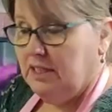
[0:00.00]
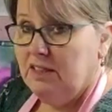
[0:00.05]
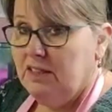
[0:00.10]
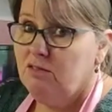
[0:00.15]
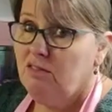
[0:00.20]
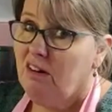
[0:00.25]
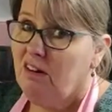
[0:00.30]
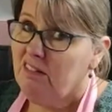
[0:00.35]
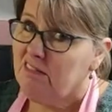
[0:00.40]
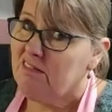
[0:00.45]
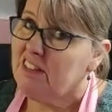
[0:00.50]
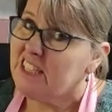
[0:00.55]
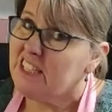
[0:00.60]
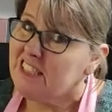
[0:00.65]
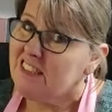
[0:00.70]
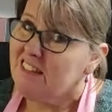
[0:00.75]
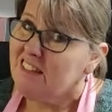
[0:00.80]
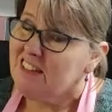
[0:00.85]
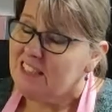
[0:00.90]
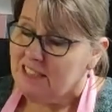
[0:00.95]
is rather an
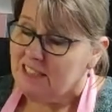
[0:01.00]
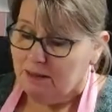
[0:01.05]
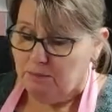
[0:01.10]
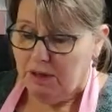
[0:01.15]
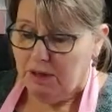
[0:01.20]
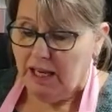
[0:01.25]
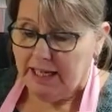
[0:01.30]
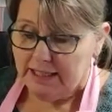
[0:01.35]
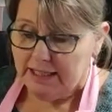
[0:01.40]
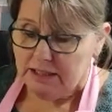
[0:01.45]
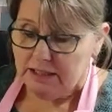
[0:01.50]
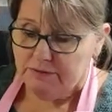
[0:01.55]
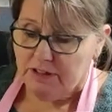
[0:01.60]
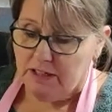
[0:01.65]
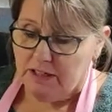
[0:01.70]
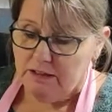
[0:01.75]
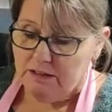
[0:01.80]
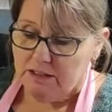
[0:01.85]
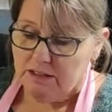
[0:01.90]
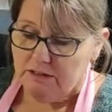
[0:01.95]
exciting plate of
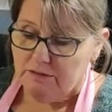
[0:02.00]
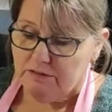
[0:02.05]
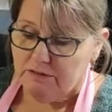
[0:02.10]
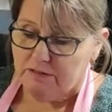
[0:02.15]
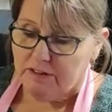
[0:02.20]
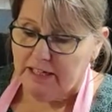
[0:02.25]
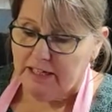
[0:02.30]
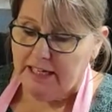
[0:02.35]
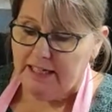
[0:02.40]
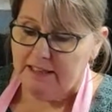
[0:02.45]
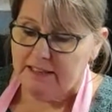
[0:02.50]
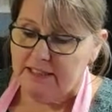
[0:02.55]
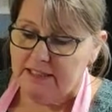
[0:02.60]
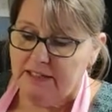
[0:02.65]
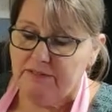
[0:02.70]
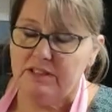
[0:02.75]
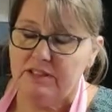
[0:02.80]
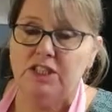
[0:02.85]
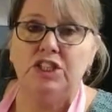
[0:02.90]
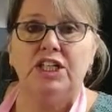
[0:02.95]
gluten-free
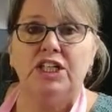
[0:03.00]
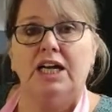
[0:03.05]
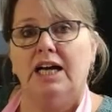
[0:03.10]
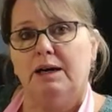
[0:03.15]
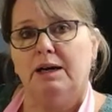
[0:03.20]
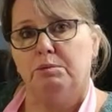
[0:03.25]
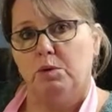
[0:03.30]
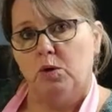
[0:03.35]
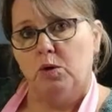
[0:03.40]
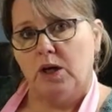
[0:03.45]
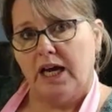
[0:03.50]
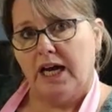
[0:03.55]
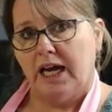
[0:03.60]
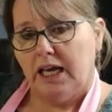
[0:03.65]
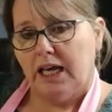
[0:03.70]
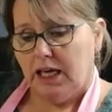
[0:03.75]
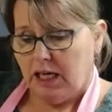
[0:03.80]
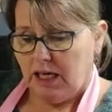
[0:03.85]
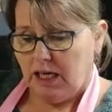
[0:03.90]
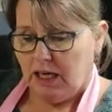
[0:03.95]
Devonshire apple
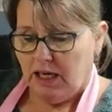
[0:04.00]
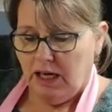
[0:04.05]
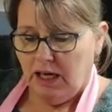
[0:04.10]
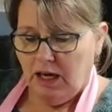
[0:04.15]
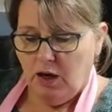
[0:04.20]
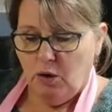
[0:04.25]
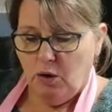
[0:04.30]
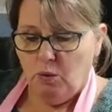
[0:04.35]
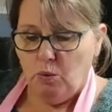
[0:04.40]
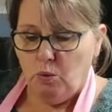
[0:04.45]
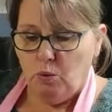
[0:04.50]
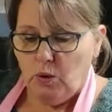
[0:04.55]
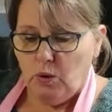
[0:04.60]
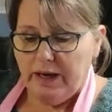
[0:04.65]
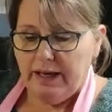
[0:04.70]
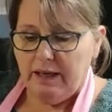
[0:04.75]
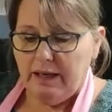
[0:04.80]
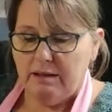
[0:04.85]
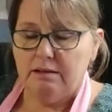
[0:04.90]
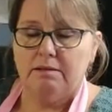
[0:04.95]
cake
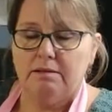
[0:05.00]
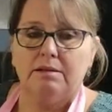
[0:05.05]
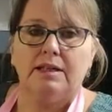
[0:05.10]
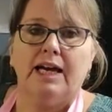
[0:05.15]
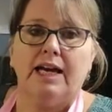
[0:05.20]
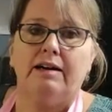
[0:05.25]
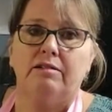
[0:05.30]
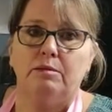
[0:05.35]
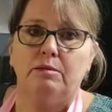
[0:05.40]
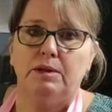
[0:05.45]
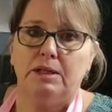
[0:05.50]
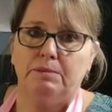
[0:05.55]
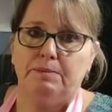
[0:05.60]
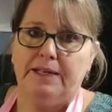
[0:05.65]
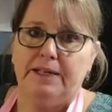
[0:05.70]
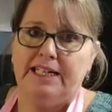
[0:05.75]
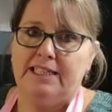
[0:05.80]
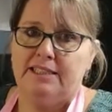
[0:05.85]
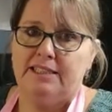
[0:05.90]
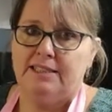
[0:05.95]
with caramel
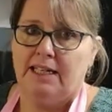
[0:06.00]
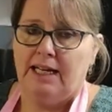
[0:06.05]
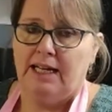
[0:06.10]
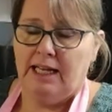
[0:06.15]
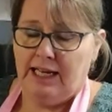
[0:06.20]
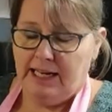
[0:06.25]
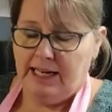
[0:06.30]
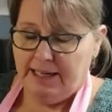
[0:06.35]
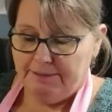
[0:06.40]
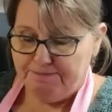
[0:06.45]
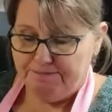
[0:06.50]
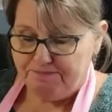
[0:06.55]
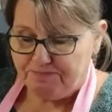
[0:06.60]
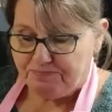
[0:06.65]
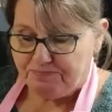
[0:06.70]
beurre salé.